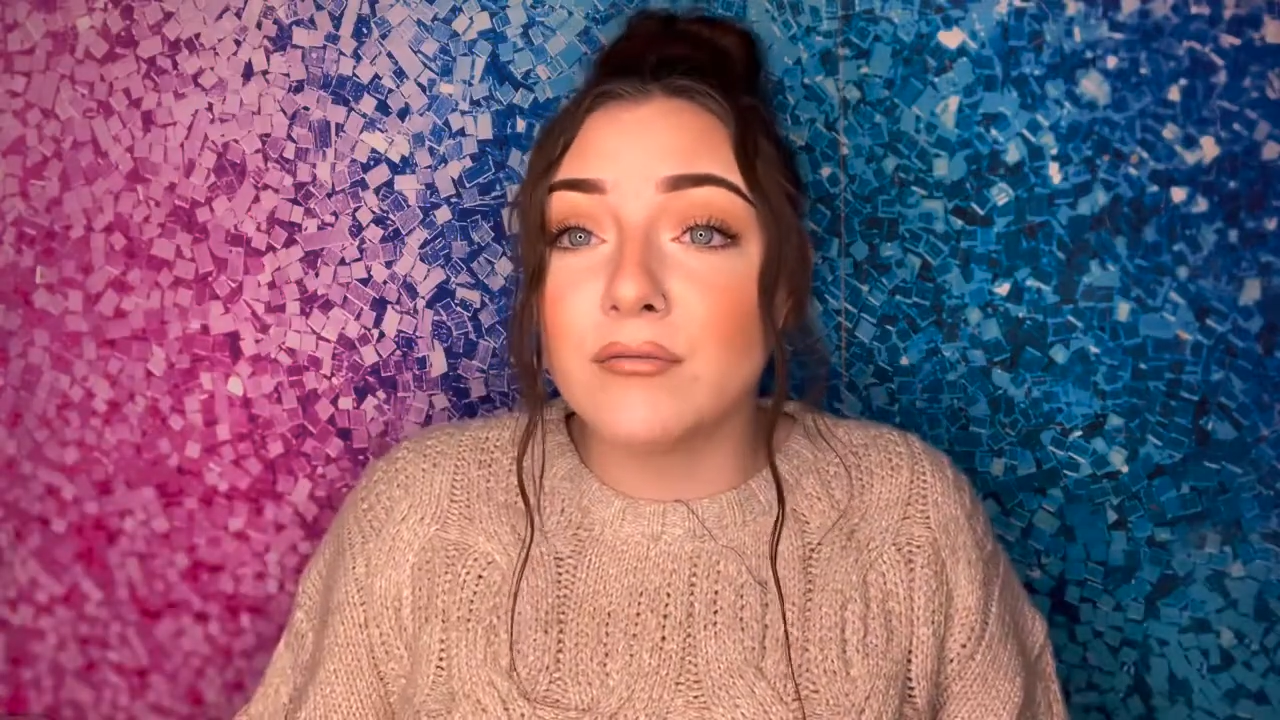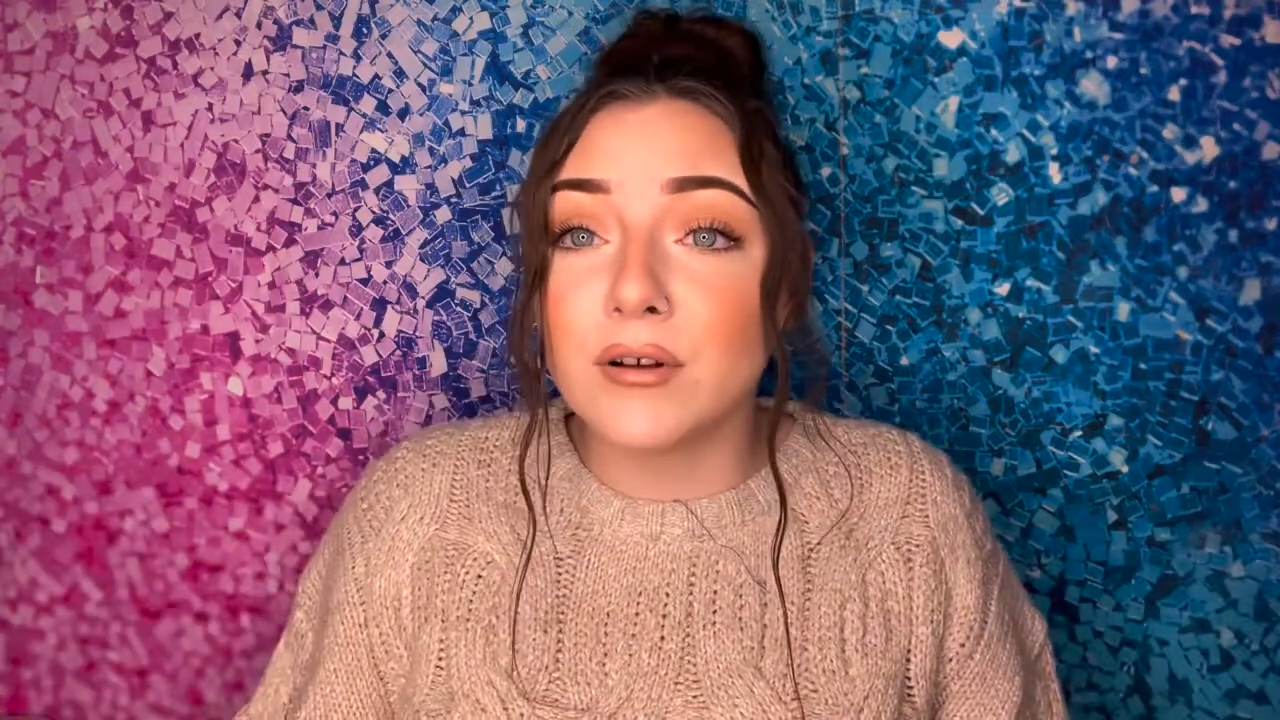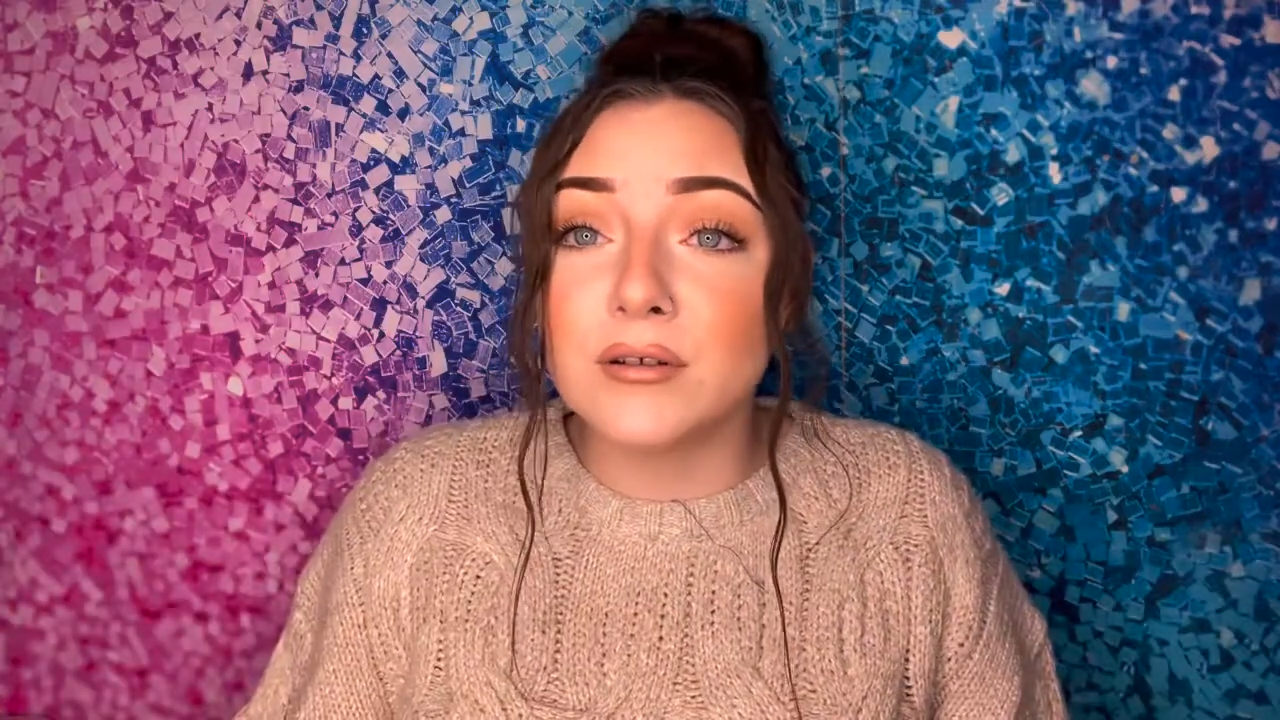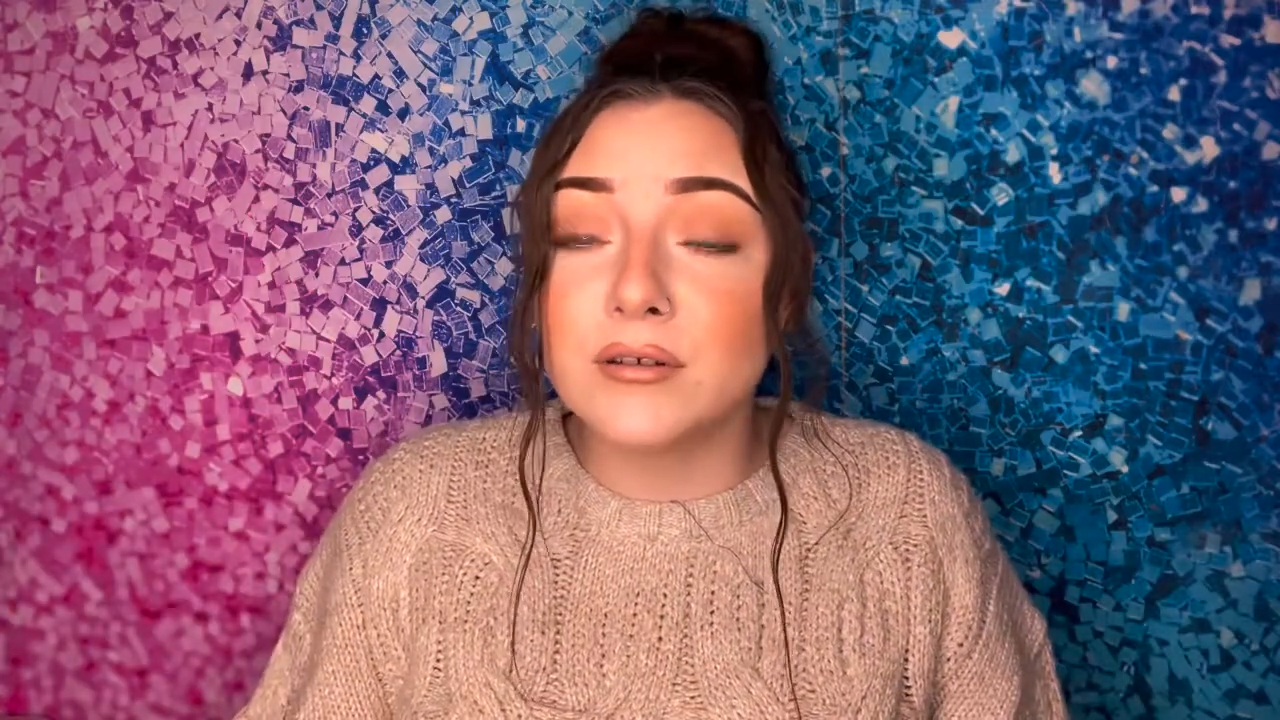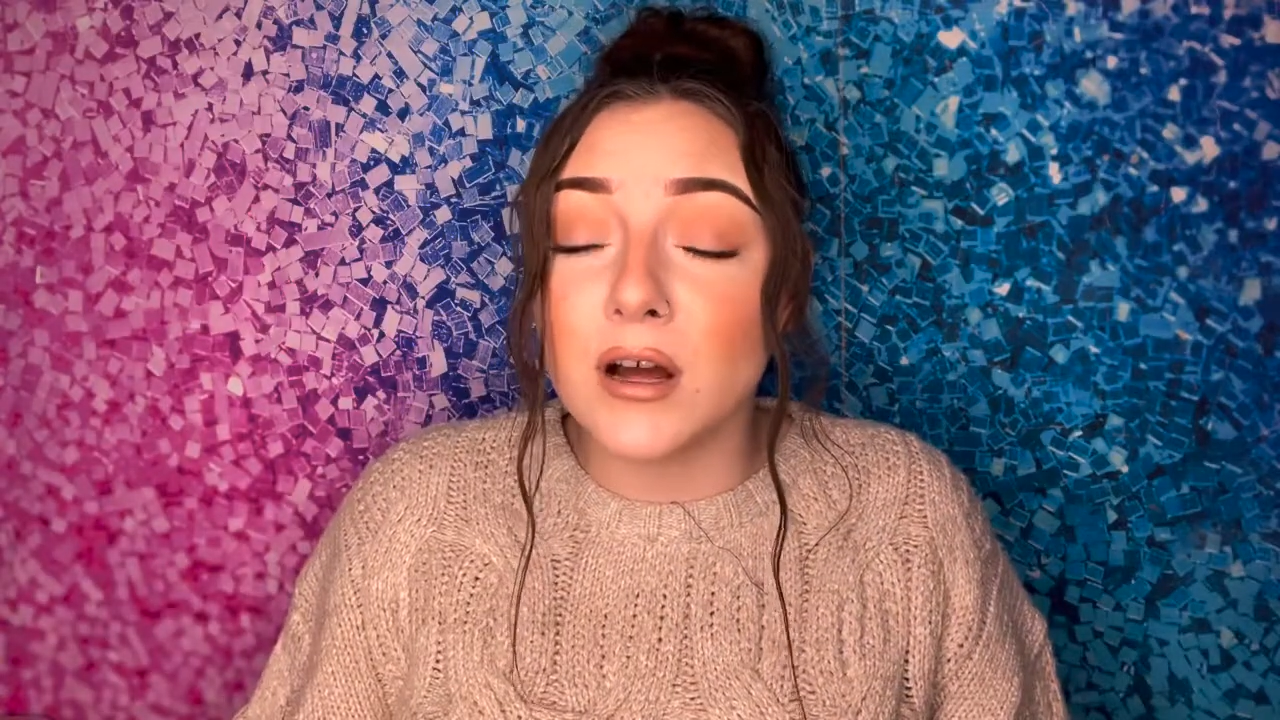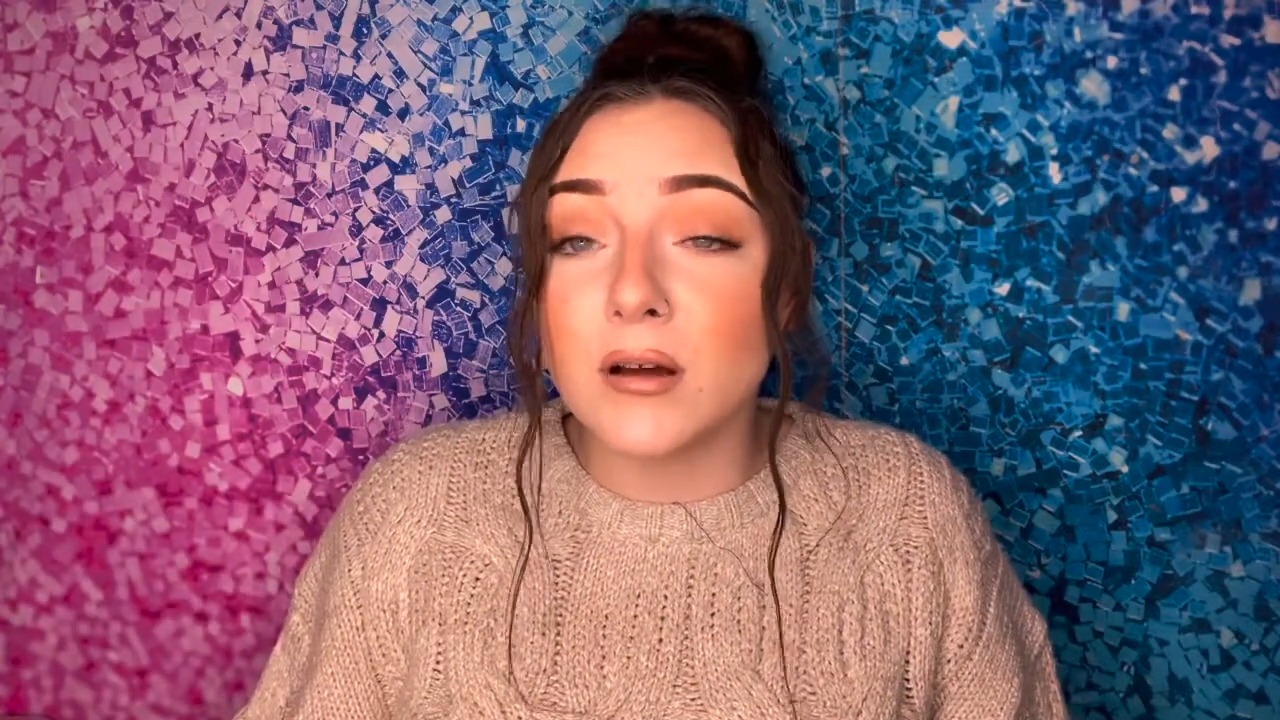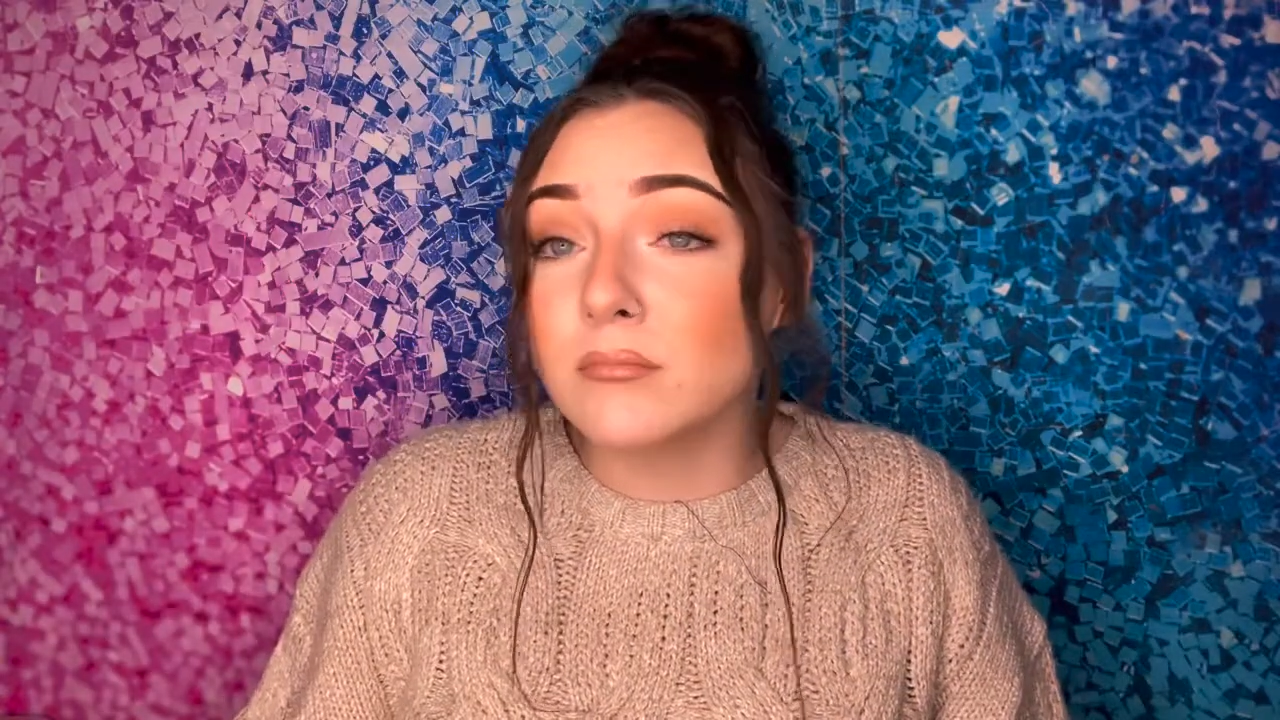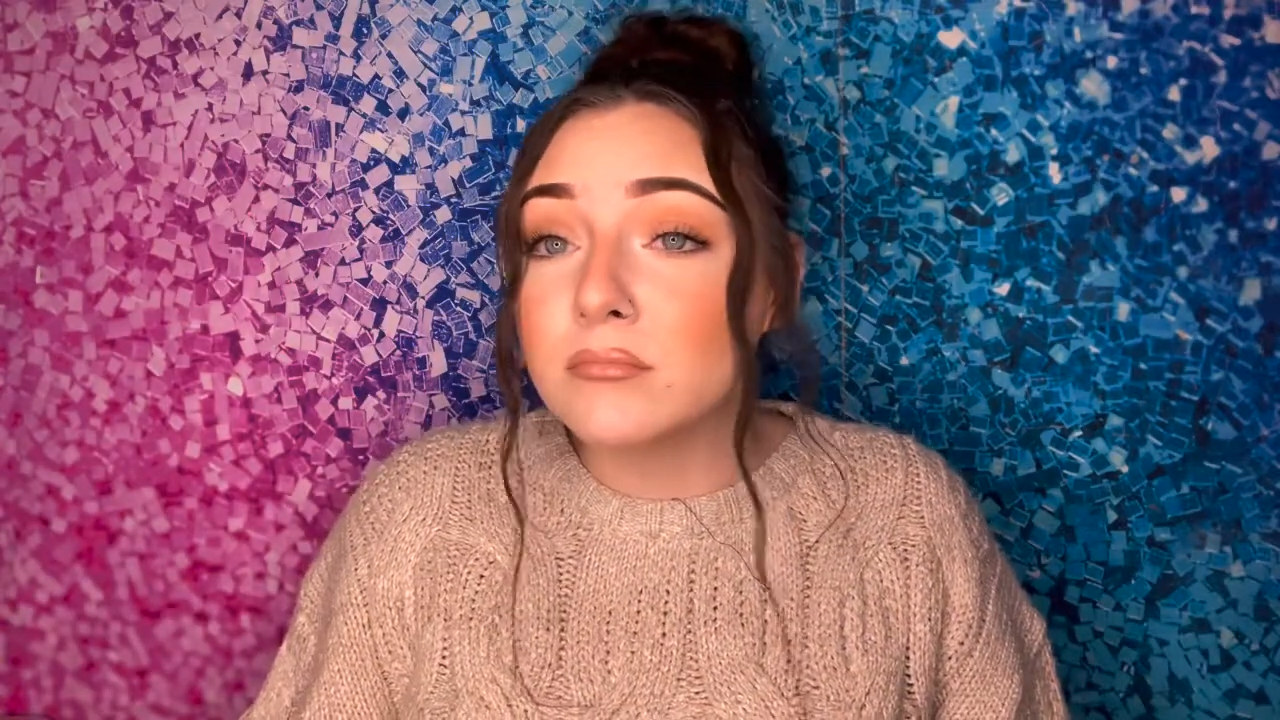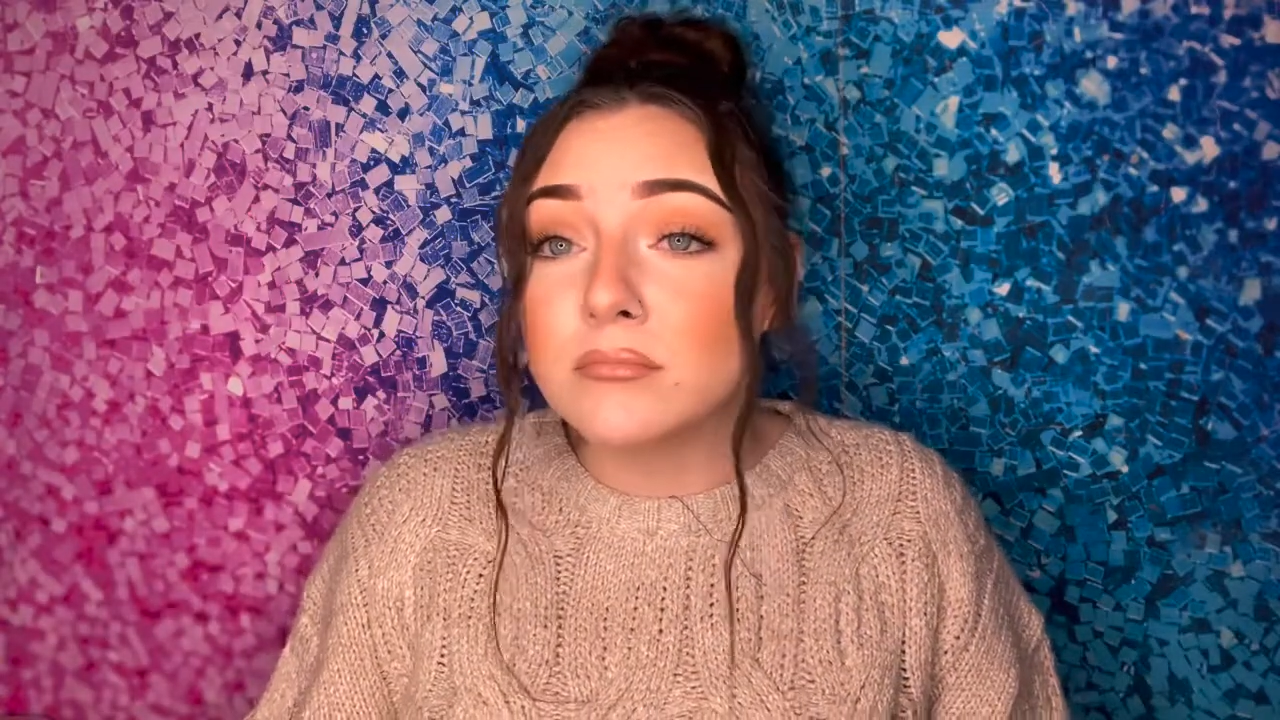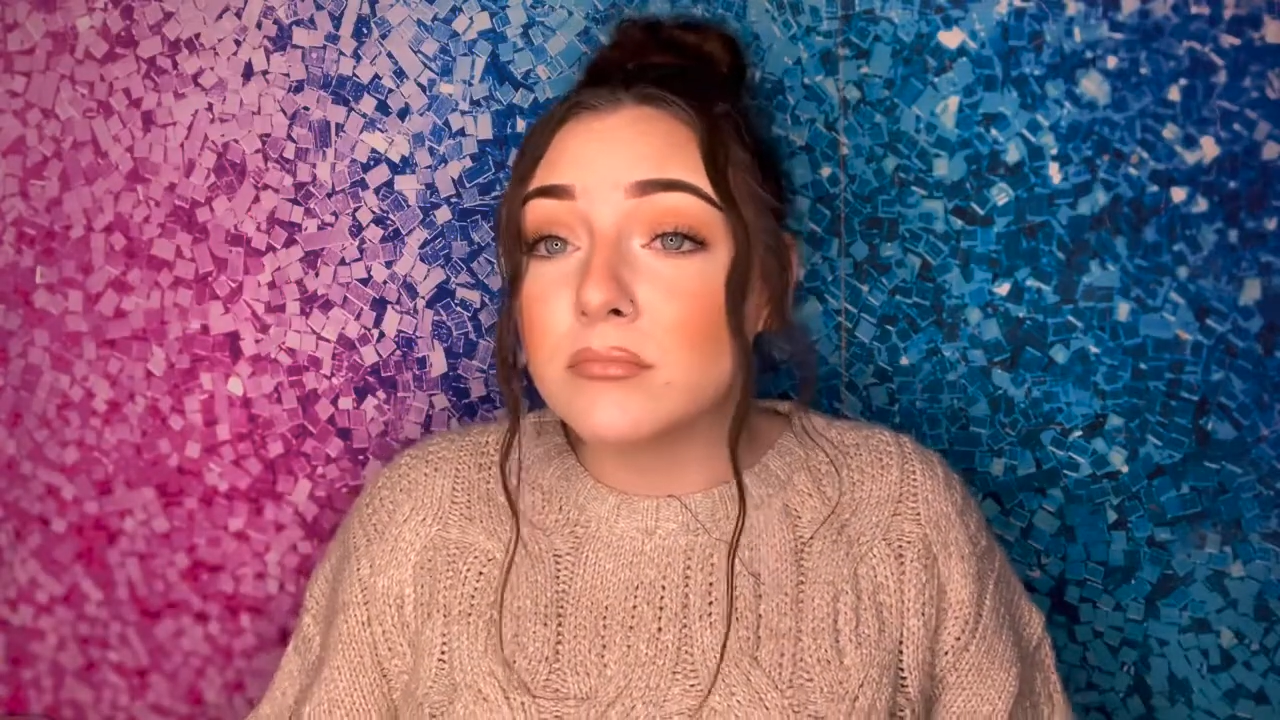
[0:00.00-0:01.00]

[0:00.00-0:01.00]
a dumb